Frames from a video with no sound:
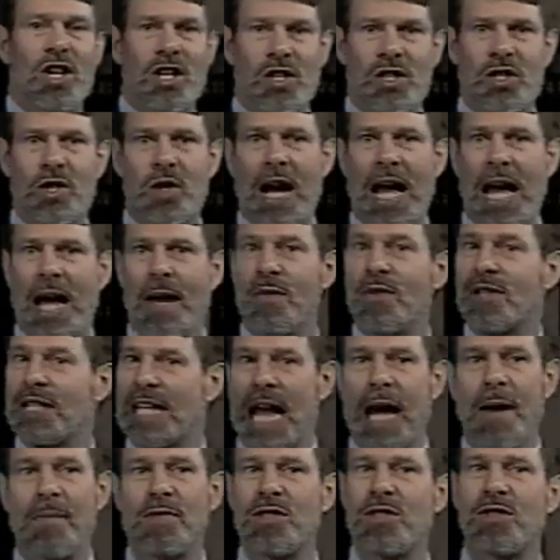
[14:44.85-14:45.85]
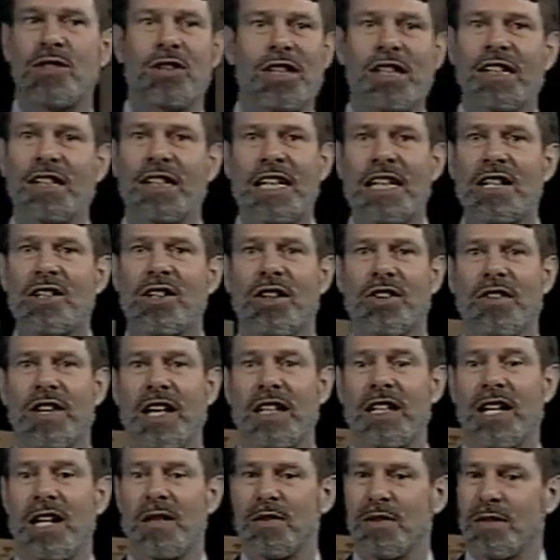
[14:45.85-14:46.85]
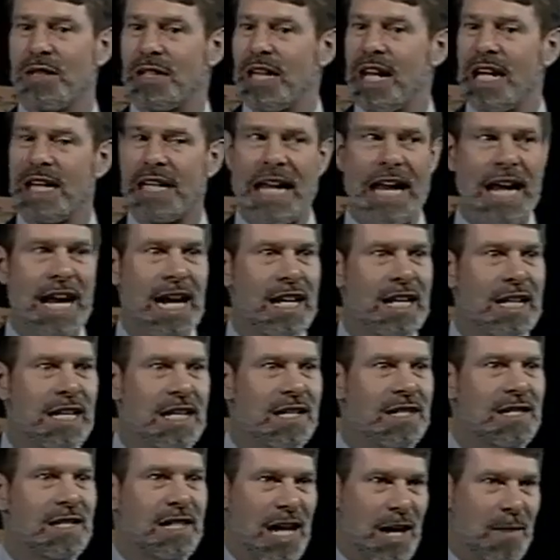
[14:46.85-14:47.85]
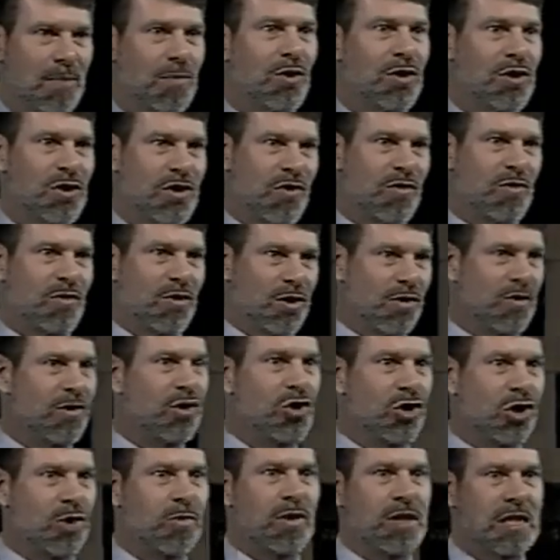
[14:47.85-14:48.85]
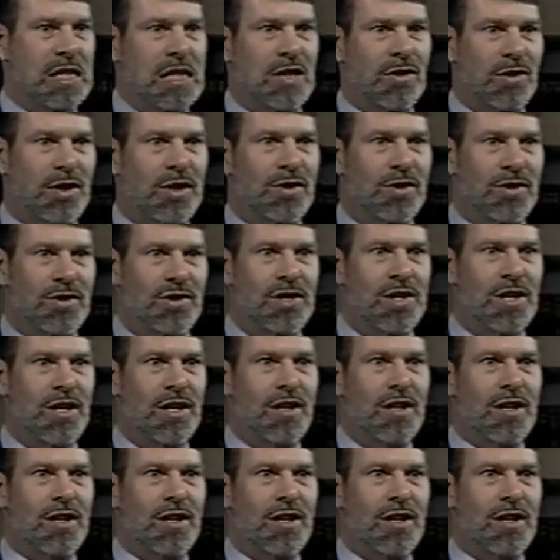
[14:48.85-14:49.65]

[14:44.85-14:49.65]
It was absolutely illegal at that time to take any samples of lunar materials